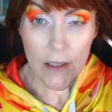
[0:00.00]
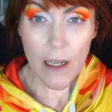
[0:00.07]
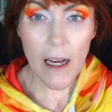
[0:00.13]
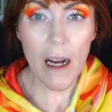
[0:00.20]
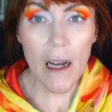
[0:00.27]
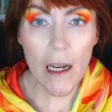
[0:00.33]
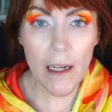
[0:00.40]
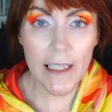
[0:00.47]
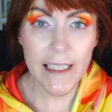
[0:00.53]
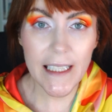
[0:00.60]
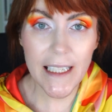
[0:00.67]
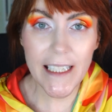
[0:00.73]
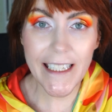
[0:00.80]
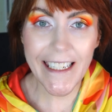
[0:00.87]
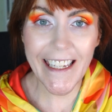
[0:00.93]
Oh, I did
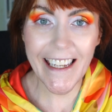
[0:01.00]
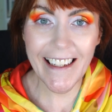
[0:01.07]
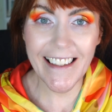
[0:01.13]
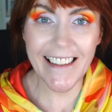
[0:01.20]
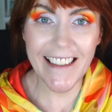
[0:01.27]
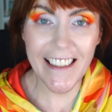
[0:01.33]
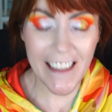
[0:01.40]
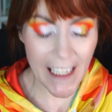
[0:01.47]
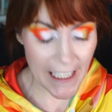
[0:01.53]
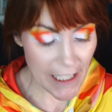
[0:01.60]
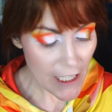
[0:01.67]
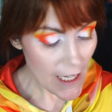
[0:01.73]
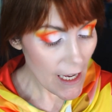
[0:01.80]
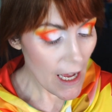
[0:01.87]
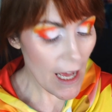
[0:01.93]
it again, didn't I?
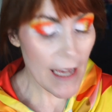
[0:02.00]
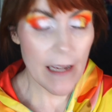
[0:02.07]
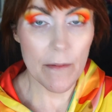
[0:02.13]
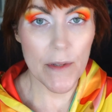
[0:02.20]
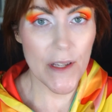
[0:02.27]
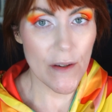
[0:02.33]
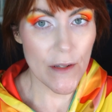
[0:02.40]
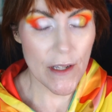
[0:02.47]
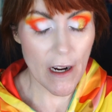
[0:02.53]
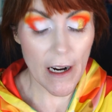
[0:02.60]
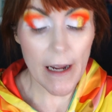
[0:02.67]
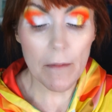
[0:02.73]
I am so sorry.